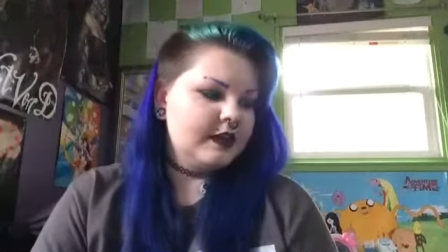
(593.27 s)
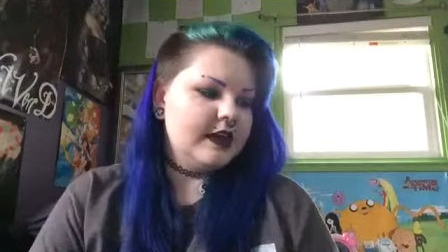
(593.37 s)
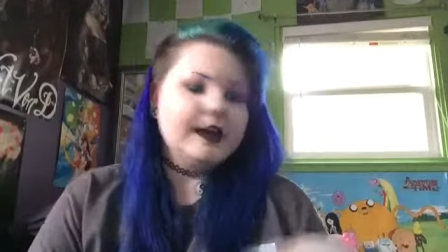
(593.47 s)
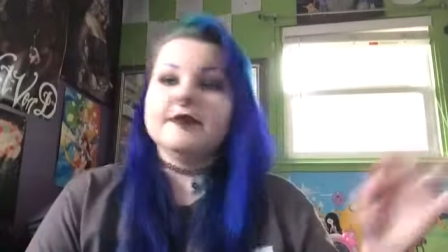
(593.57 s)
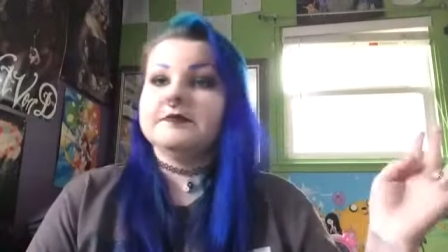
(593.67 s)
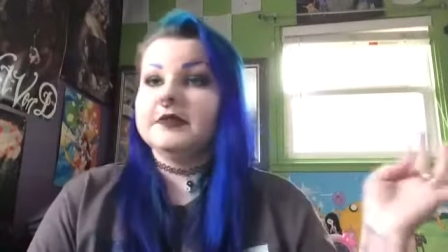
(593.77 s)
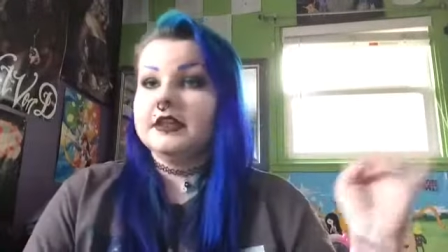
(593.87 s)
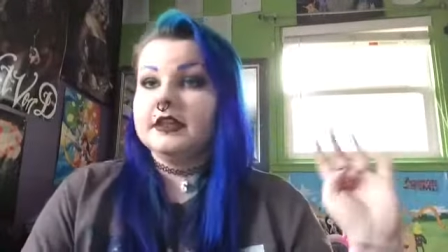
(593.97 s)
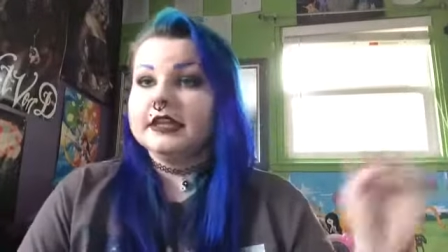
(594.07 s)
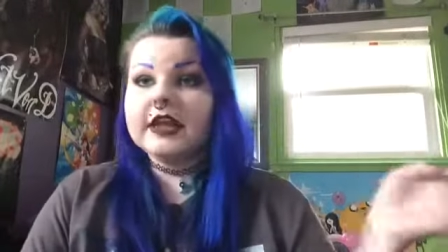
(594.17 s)
Now
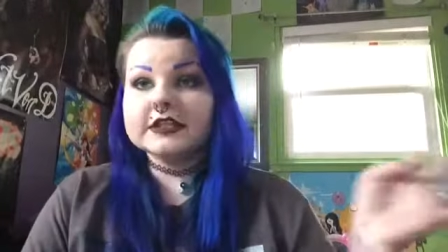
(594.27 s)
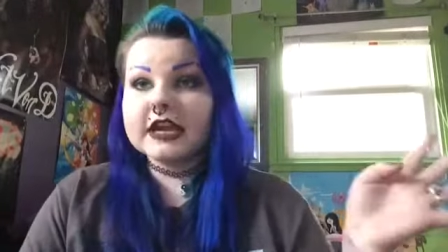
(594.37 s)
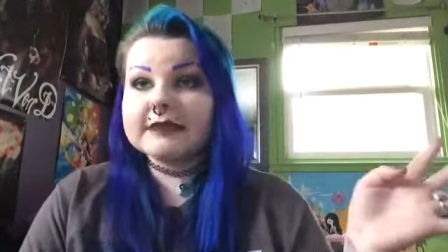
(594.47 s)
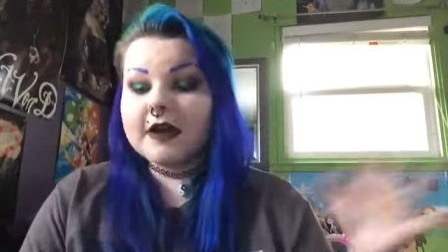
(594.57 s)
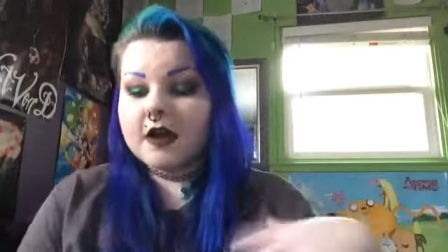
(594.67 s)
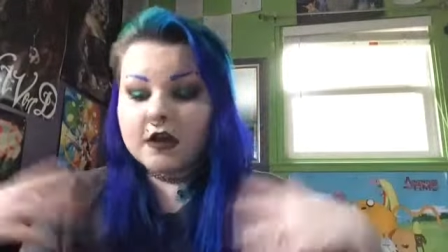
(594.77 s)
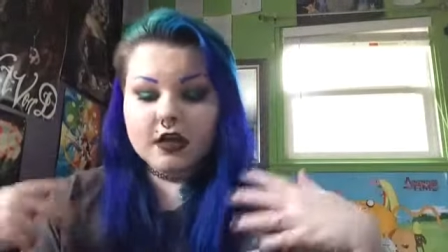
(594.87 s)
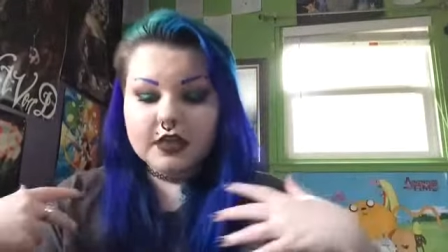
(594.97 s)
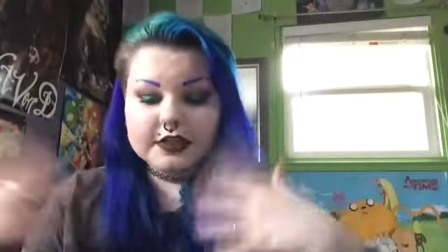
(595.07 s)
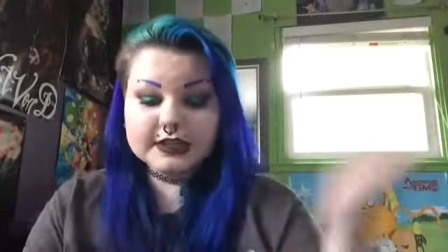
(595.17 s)
let's talk about
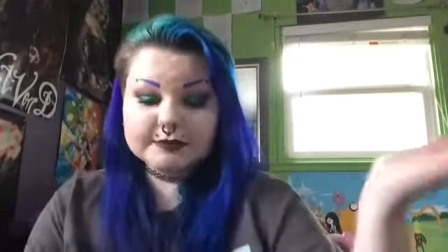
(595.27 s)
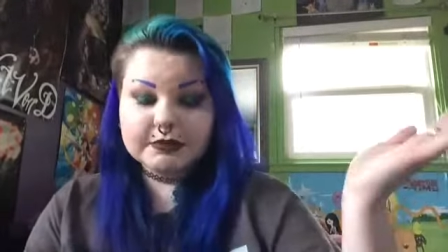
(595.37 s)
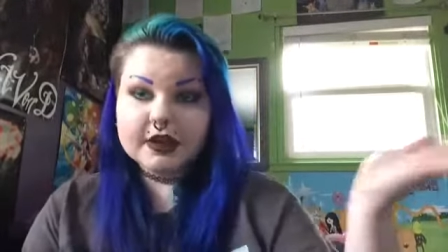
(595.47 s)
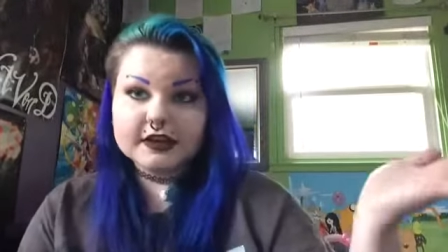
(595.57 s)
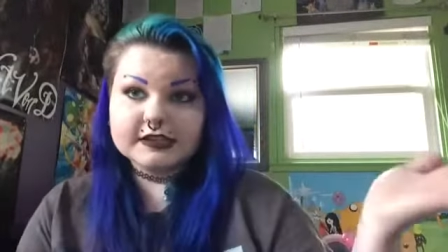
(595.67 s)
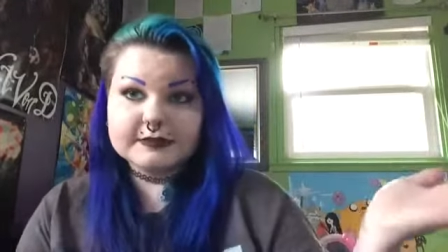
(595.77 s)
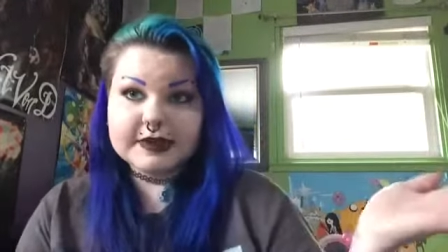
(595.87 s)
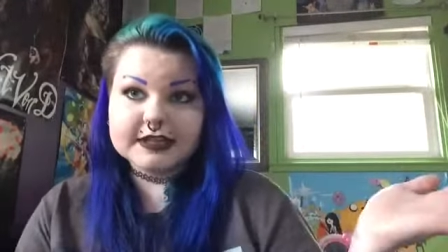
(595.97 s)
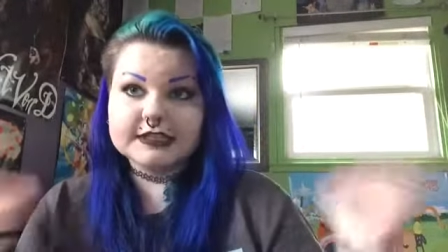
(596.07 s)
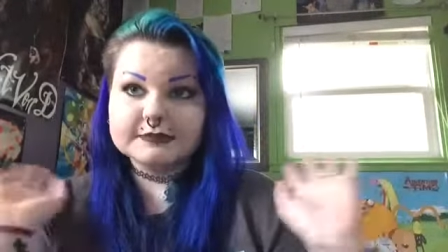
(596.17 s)
all the lip products I
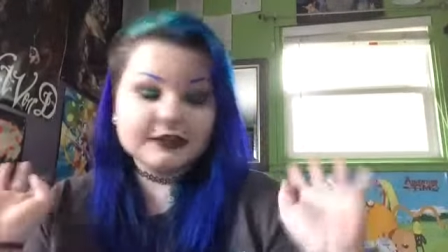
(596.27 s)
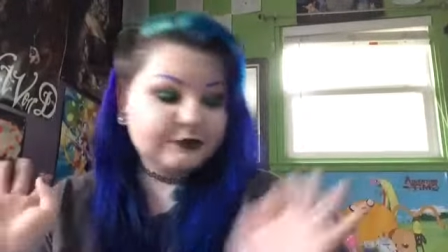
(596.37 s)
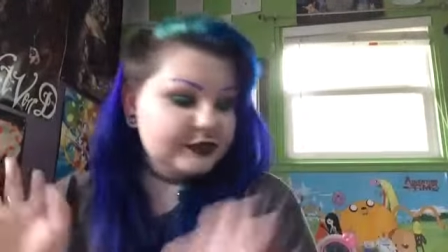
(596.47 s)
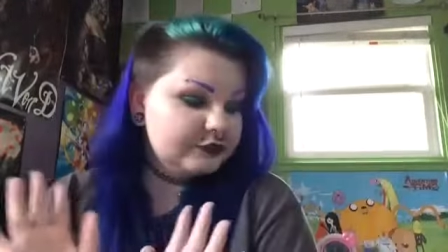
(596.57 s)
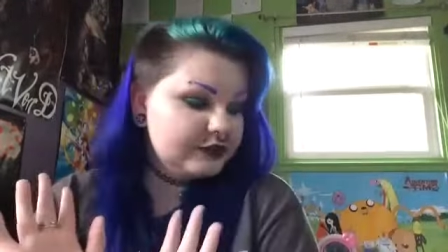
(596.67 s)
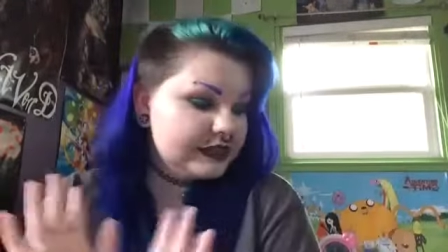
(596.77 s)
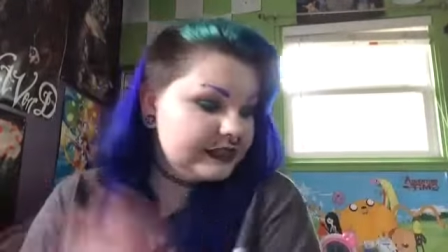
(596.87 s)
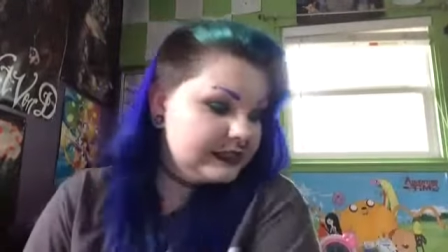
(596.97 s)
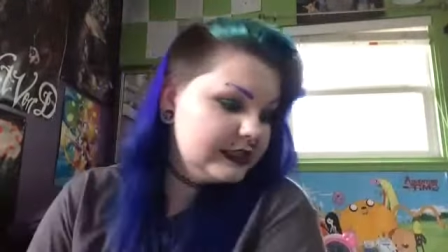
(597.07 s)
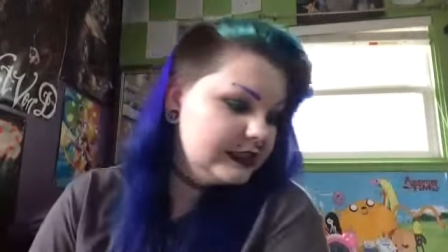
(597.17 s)
bought this month, which
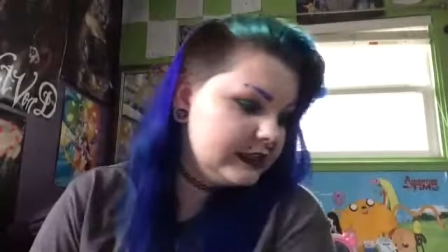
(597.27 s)
was